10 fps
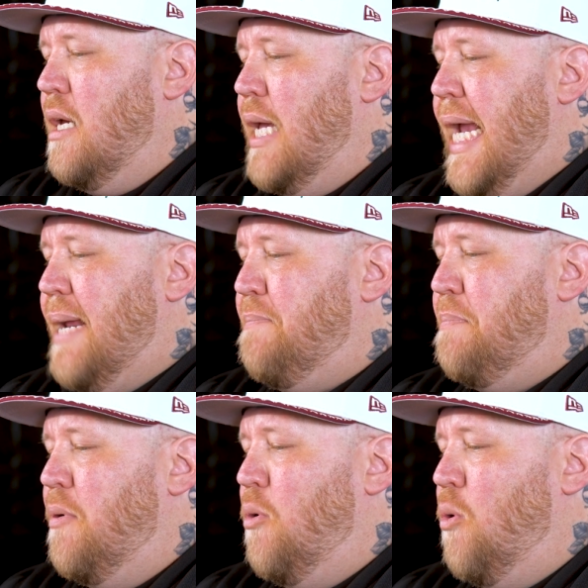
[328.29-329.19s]

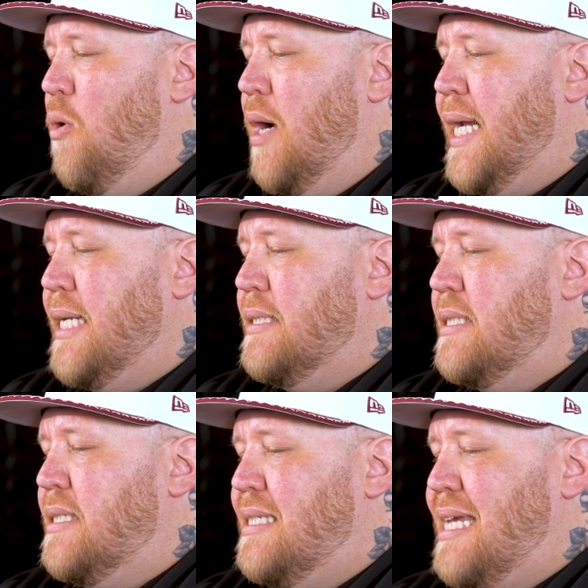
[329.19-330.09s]

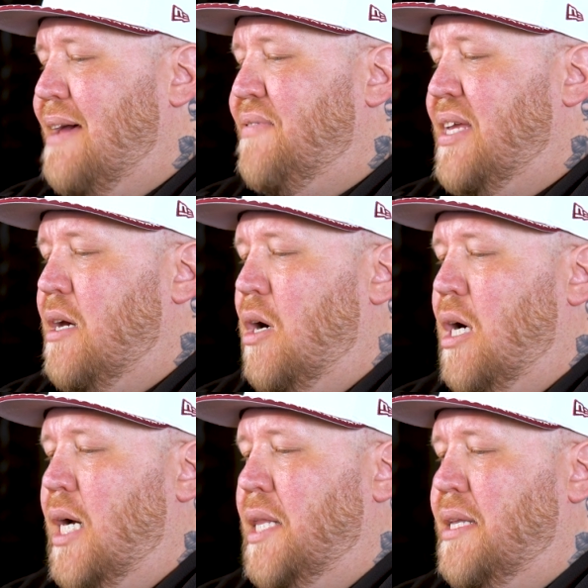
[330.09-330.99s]
8.7
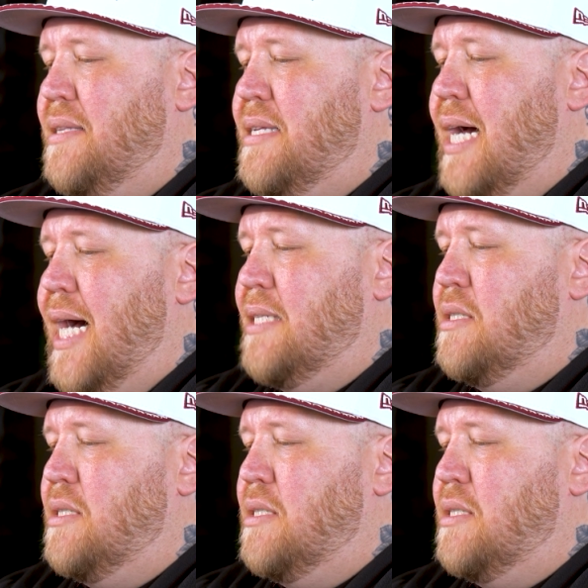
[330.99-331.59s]
on the dot.